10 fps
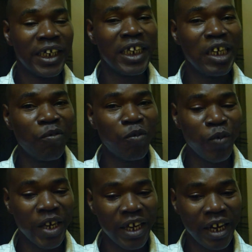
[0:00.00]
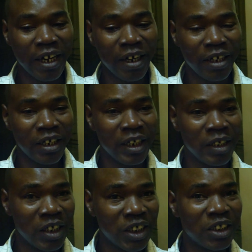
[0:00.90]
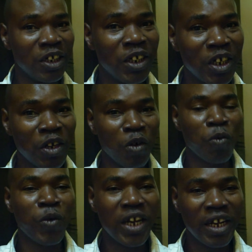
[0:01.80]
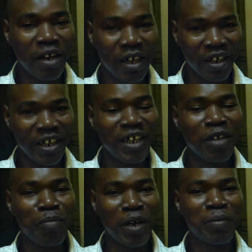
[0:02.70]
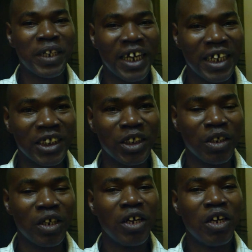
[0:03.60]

Then if we, this training will really permit us